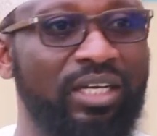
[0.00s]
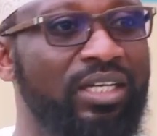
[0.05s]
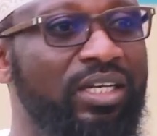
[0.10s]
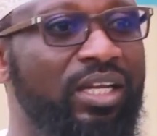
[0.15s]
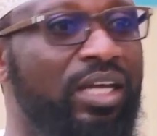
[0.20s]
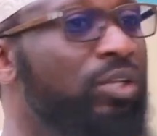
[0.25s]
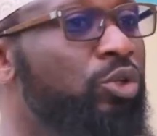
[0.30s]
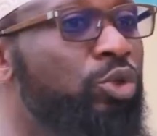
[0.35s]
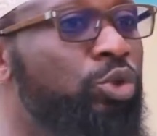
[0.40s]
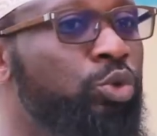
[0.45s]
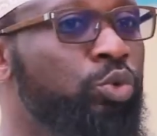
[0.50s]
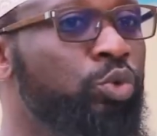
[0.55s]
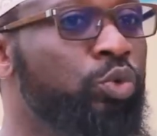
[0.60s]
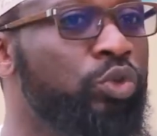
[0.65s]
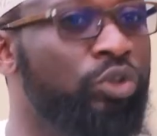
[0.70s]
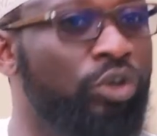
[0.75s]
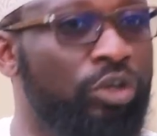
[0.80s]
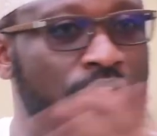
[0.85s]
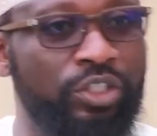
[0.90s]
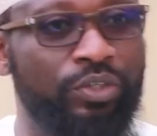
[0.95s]
then do
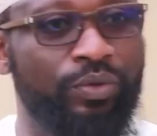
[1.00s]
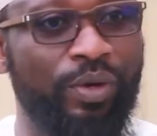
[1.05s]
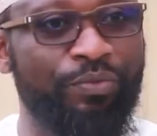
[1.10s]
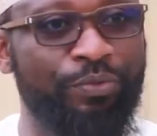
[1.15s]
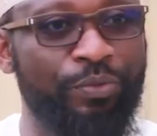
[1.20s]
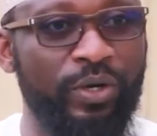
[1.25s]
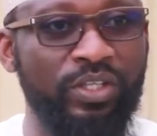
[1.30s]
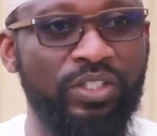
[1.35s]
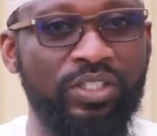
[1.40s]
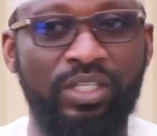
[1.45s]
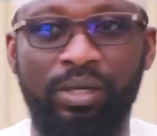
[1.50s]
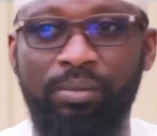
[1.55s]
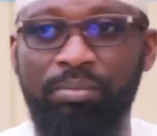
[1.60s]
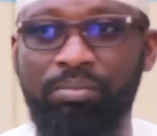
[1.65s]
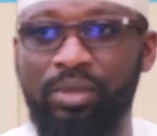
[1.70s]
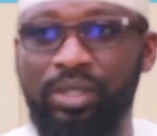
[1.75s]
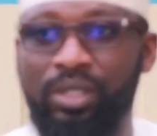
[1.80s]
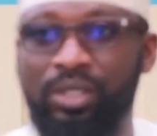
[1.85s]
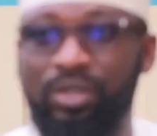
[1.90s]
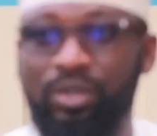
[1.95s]
not reference them,
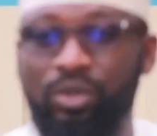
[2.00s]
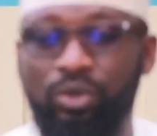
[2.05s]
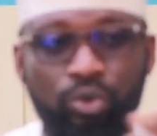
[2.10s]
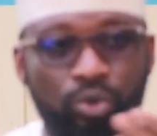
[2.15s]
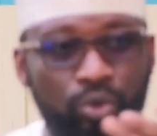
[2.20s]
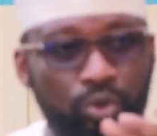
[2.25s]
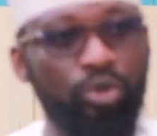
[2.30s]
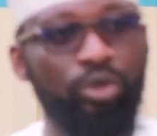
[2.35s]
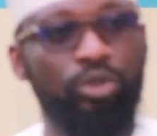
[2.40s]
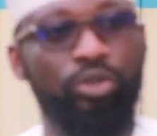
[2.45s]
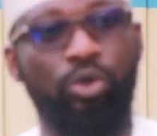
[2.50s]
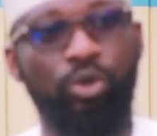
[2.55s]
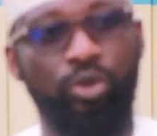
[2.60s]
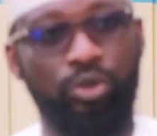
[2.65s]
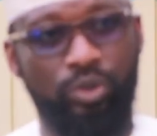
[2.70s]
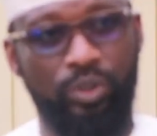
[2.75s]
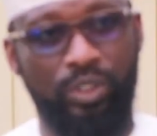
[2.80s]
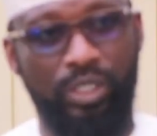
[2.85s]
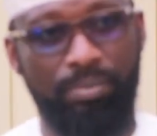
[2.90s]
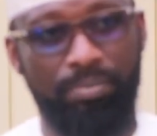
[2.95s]
do not go
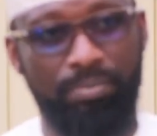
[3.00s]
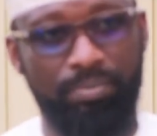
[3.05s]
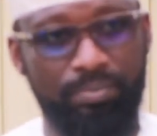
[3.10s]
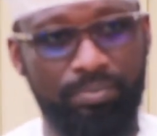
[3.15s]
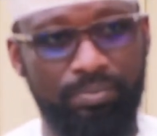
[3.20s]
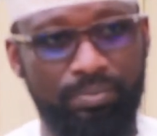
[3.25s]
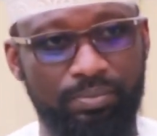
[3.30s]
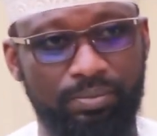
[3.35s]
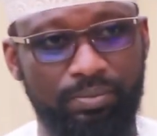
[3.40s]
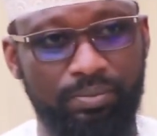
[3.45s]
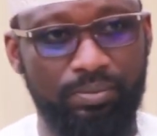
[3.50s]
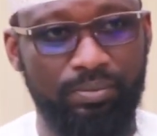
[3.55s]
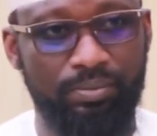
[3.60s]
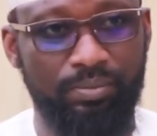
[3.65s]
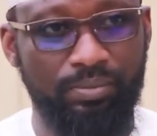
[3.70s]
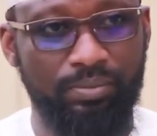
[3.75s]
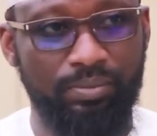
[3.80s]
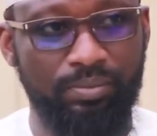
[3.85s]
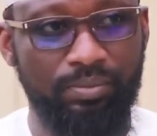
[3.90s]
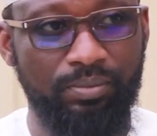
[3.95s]
to them.
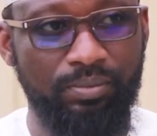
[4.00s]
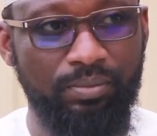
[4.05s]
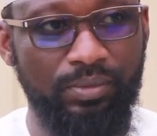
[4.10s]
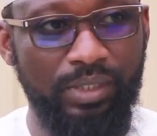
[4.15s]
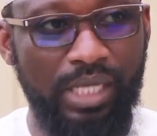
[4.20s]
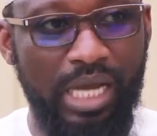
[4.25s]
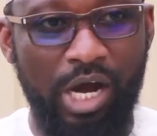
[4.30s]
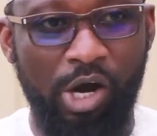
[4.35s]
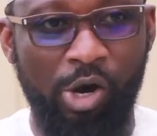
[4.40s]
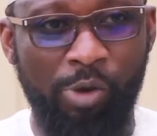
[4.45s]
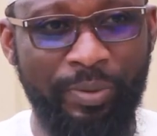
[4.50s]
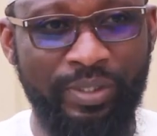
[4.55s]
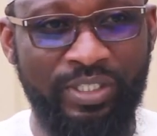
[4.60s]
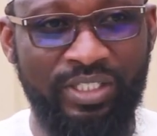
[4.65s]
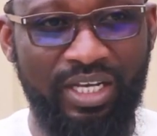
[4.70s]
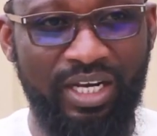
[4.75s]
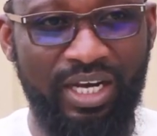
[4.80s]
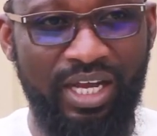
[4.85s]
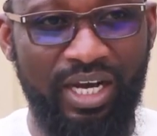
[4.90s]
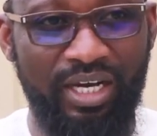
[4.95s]
I hope it's
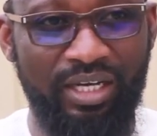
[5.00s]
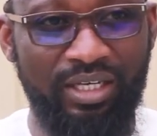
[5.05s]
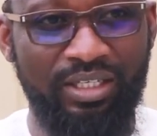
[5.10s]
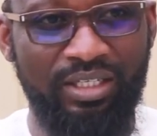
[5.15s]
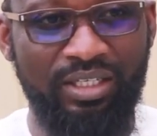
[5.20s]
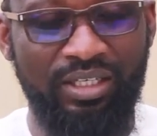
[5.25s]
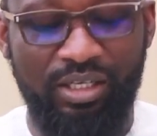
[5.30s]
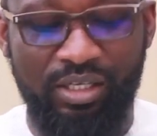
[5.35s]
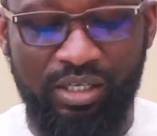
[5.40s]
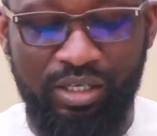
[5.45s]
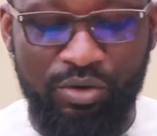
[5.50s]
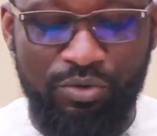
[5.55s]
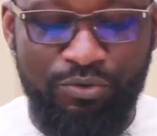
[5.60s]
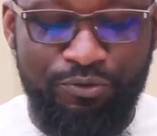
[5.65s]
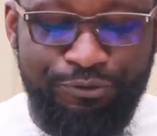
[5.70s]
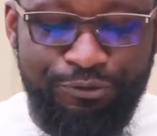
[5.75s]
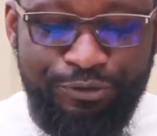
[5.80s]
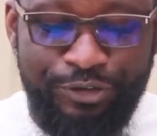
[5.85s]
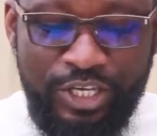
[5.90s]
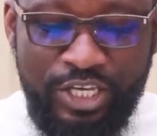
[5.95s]
clear.
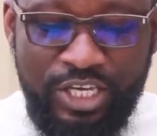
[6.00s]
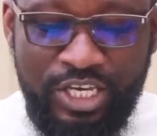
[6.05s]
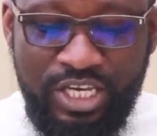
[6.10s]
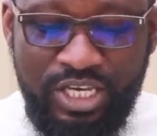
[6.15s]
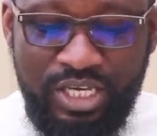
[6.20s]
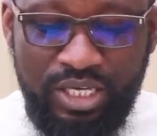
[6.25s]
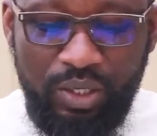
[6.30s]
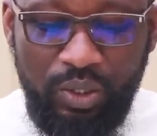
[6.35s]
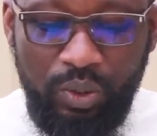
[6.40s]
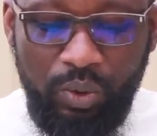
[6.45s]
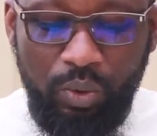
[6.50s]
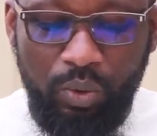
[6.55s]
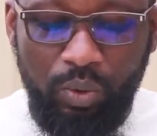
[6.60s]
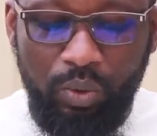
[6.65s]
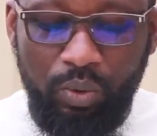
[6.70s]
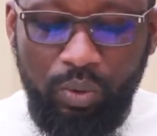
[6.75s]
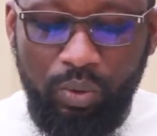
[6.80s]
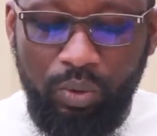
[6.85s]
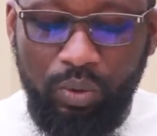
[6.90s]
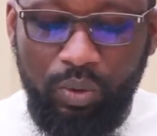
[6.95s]
See,
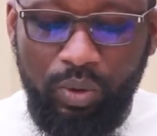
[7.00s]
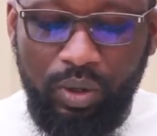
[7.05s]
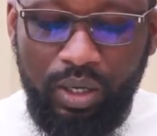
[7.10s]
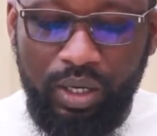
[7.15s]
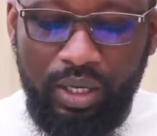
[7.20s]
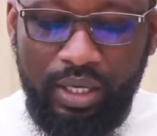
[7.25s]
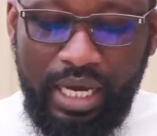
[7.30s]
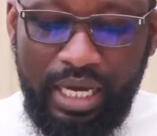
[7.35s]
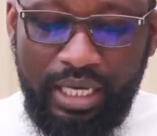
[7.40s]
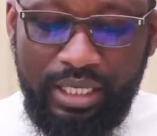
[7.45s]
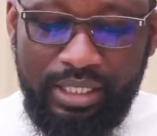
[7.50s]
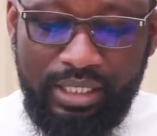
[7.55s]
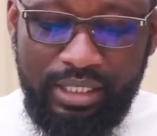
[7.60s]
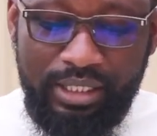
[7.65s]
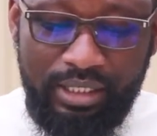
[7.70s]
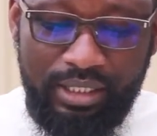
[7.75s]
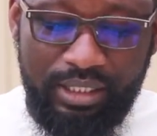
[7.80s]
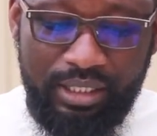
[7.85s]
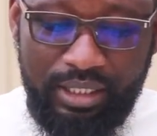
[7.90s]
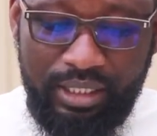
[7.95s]

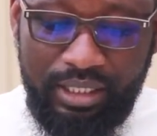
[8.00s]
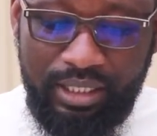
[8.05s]
yani